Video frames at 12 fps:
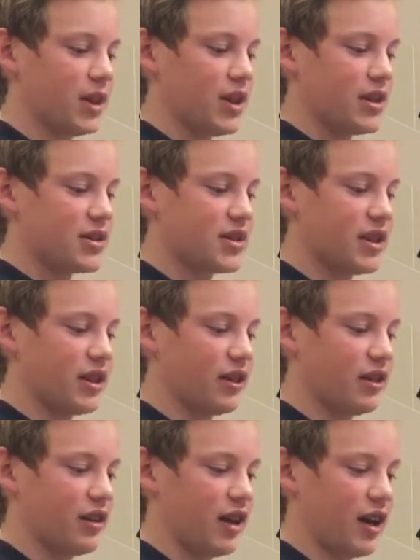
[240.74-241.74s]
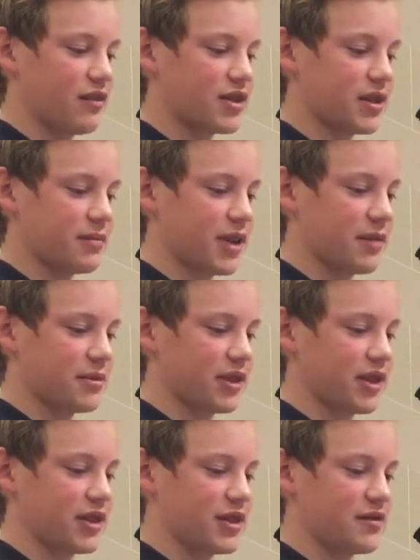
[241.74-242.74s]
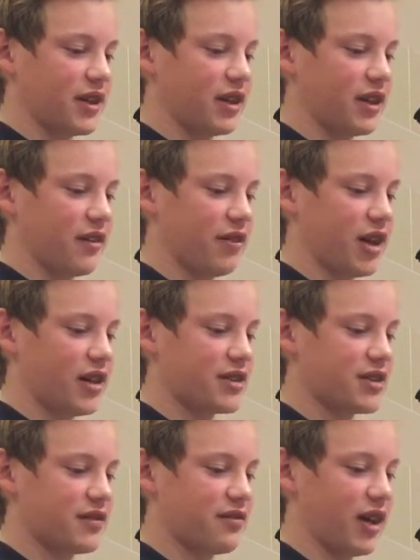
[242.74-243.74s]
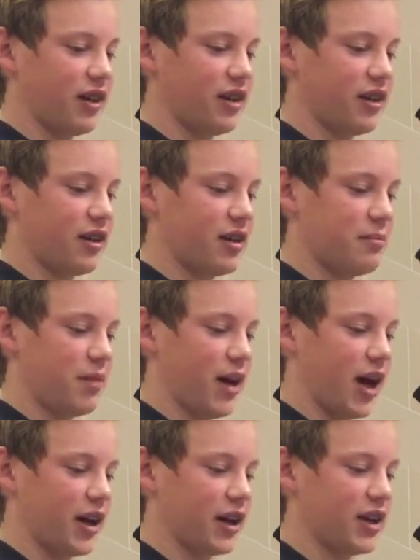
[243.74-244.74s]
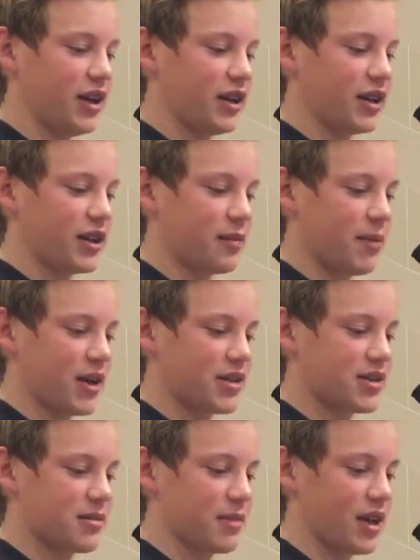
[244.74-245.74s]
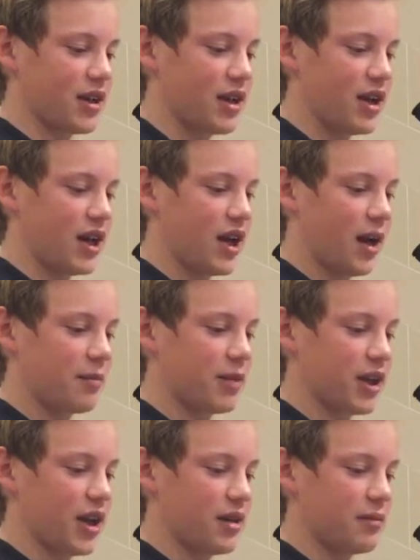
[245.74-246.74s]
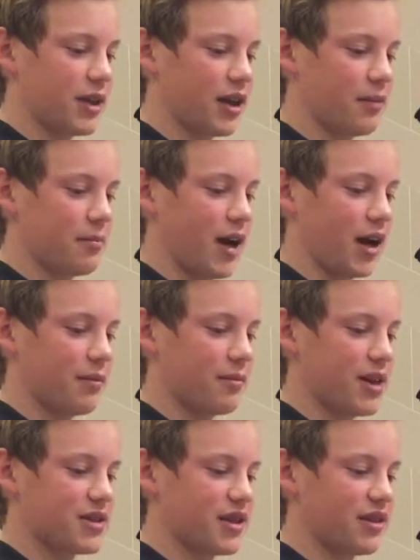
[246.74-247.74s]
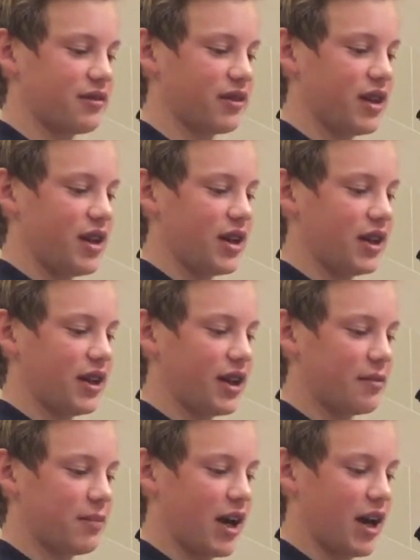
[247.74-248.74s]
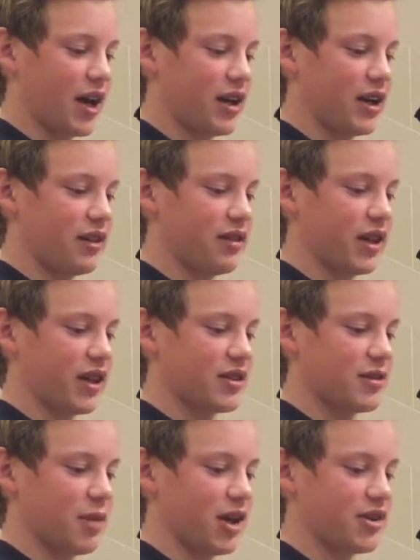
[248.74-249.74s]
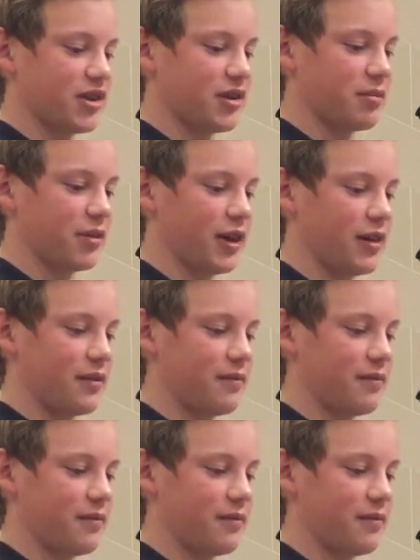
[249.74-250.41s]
Still, I have sometimes let this feeling of constant failure in batting get the best of me, and I began to become mad at myself and get in my head and think too much of the plate.